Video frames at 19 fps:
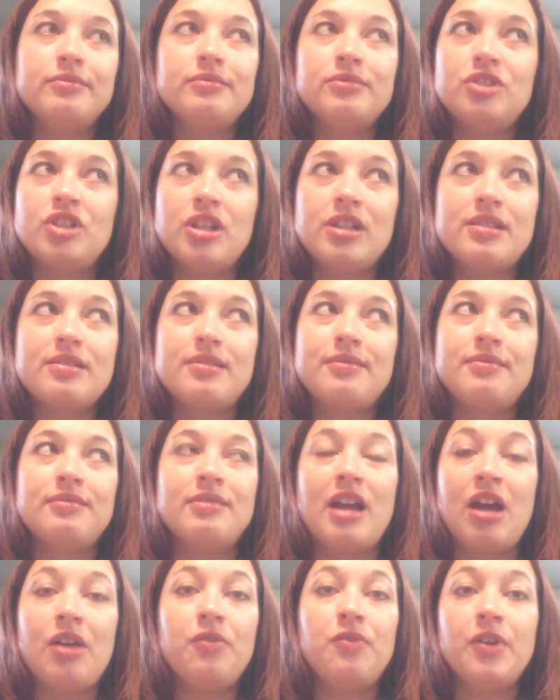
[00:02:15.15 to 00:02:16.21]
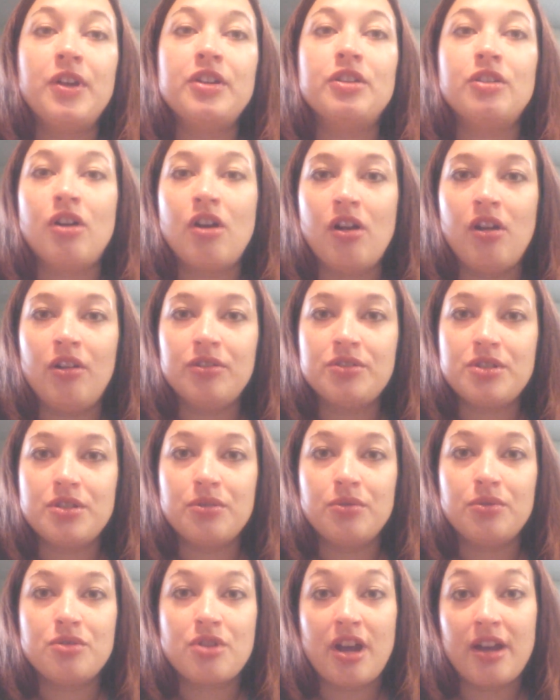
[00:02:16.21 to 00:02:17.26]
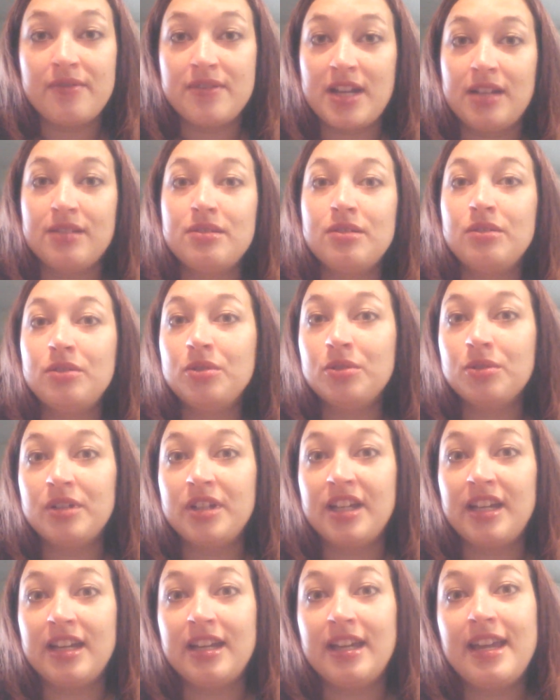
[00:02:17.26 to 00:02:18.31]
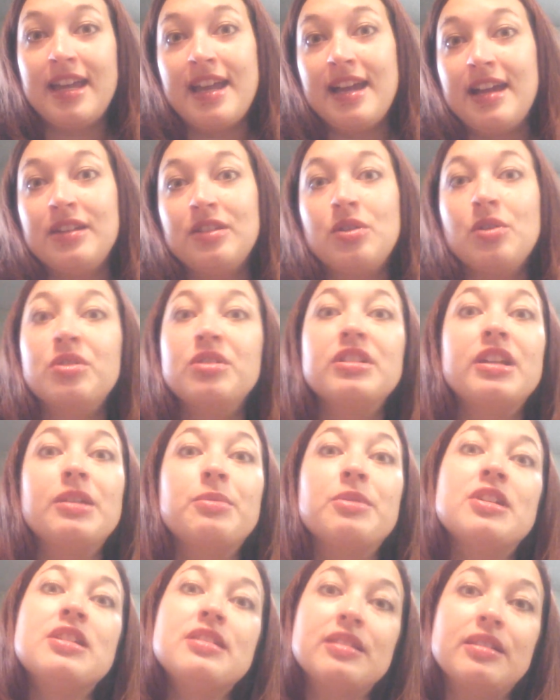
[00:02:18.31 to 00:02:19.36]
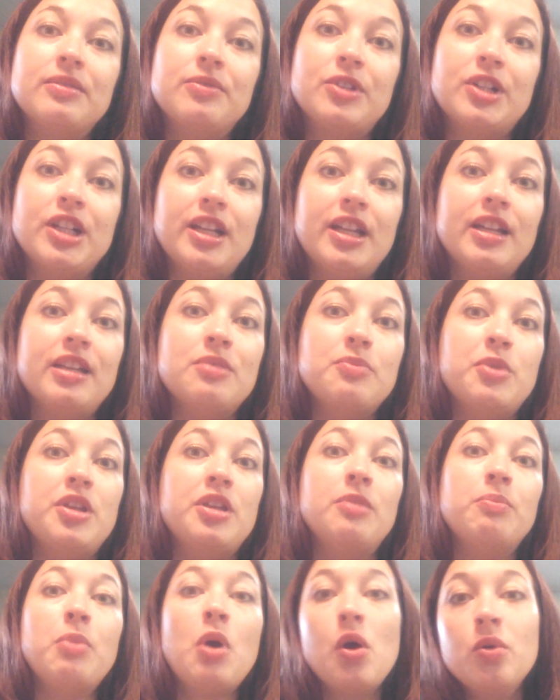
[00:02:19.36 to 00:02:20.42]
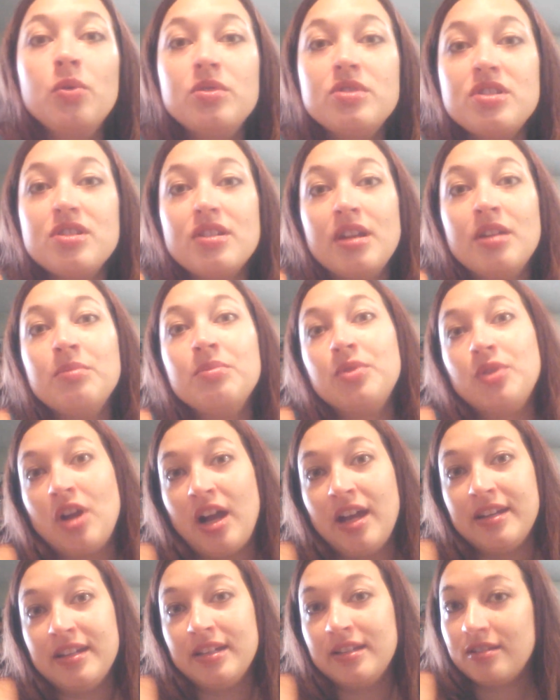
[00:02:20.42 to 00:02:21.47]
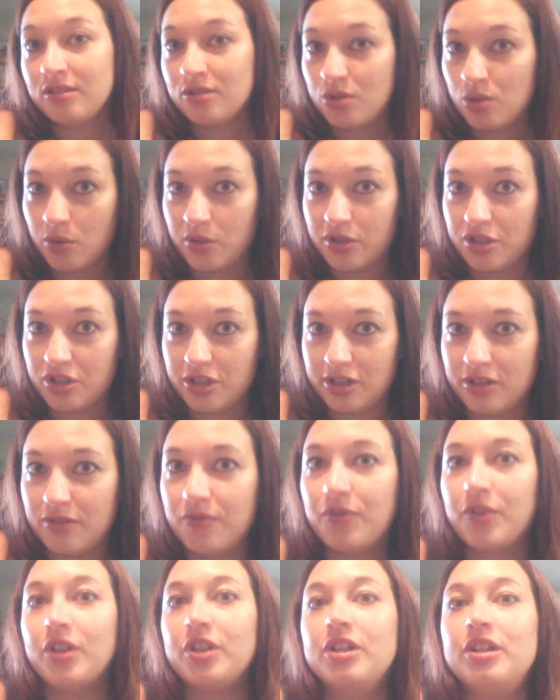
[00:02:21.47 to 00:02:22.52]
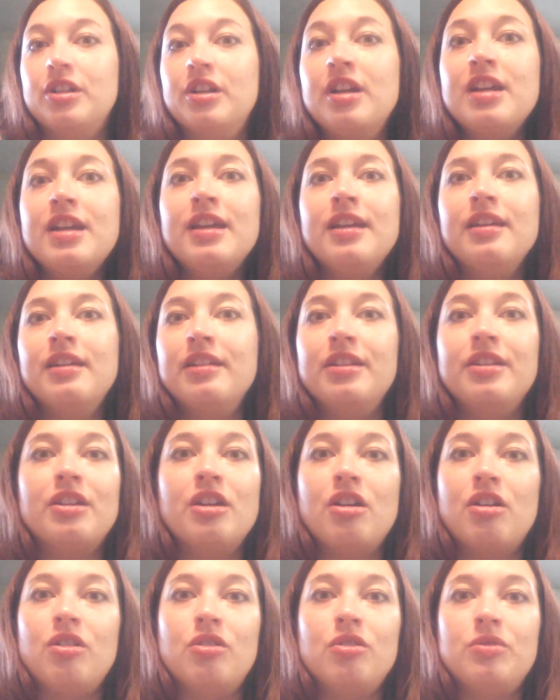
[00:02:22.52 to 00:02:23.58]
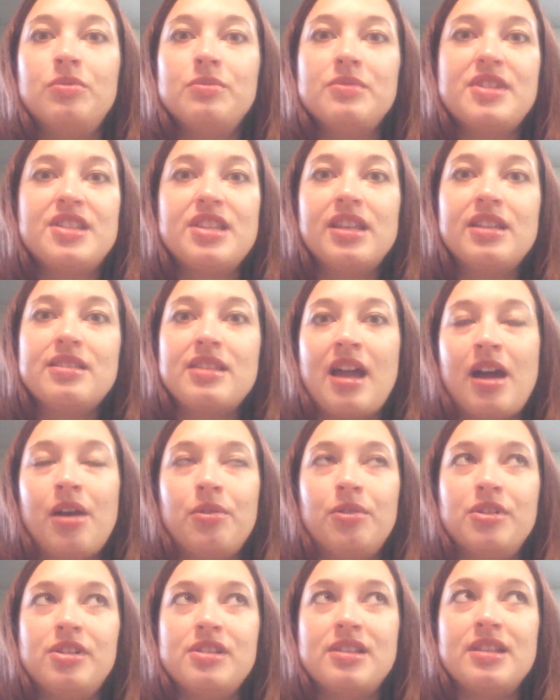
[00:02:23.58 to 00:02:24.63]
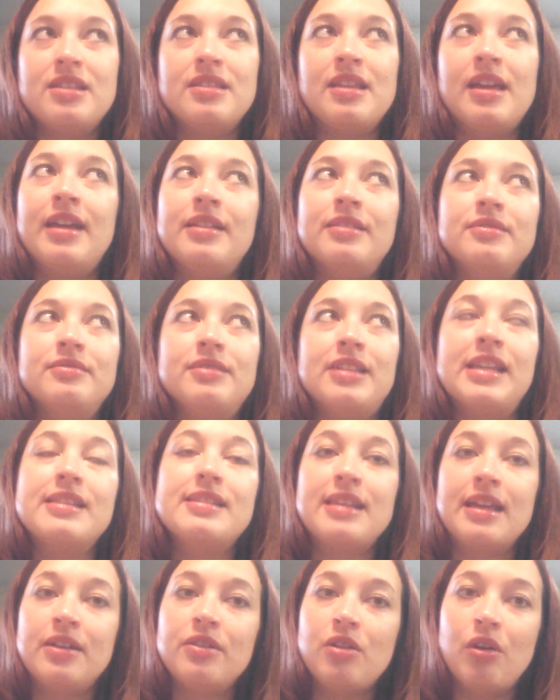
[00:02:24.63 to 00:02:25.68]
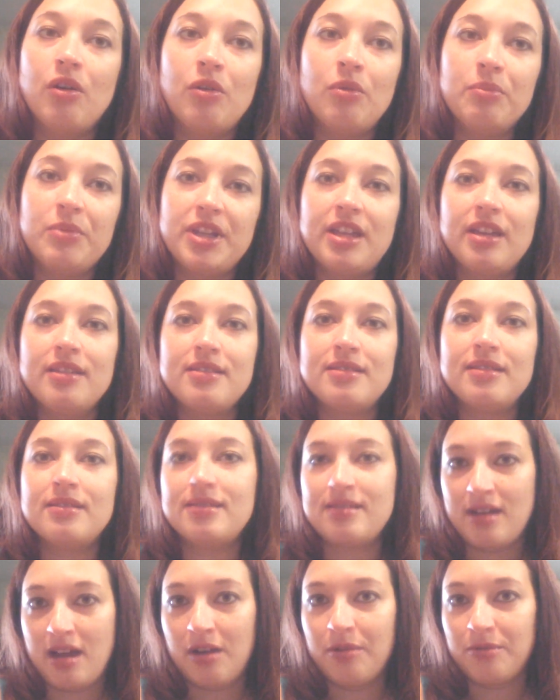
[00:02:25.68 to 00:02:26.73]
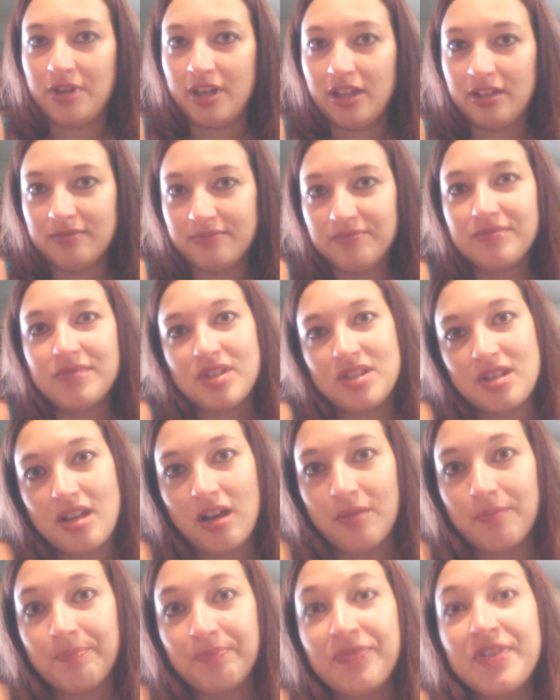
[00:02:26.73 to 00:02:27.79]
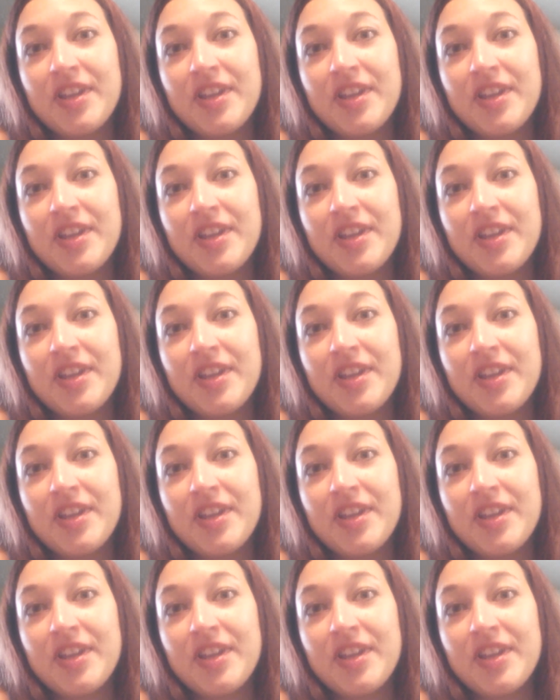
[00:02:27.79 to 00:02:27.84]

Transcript: just not fun at all, to drive down to La Jolla and go to labor and delivery and be poked and prodded and tortured for, 6 hours and then get sent home because it's not real. So